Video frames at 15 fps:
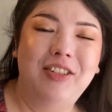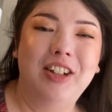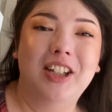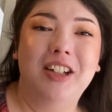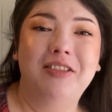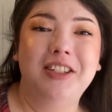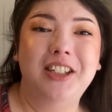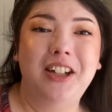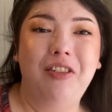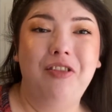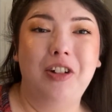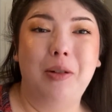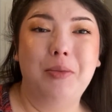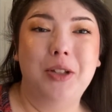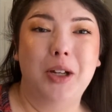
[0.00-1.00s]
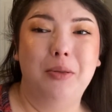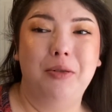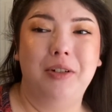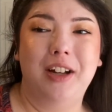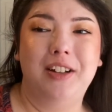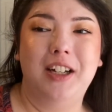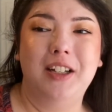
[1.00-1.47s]
We love a good foam soap
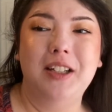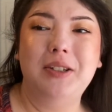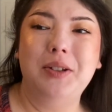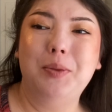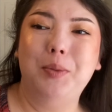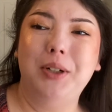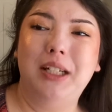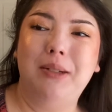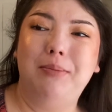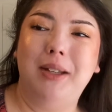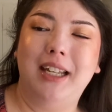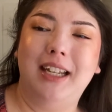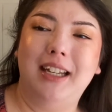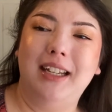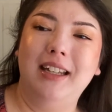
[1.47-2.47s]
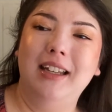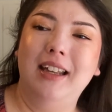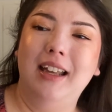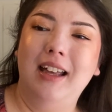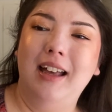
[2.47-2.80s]
around here. This was pretty big.